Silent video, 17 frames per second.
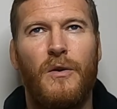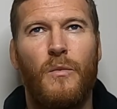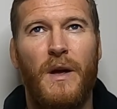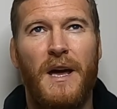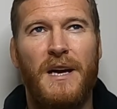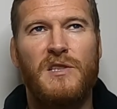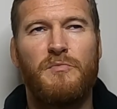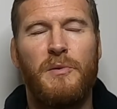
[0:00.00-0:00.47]

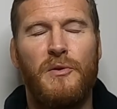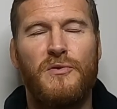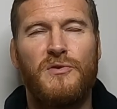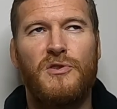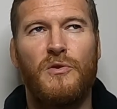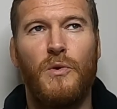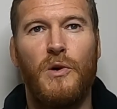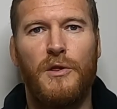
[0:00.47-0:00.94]
We
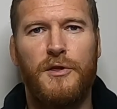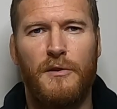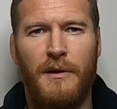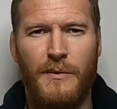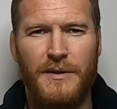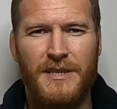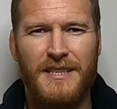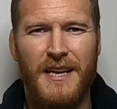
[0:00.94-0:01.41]
experience the world
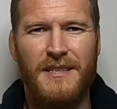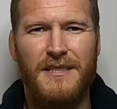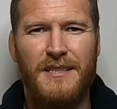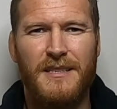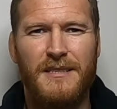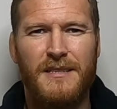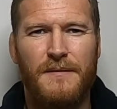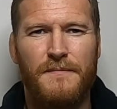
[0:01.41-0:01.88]
through our
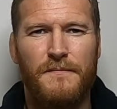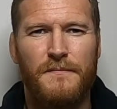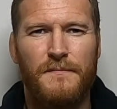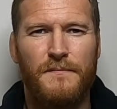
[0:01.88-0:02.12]
senses,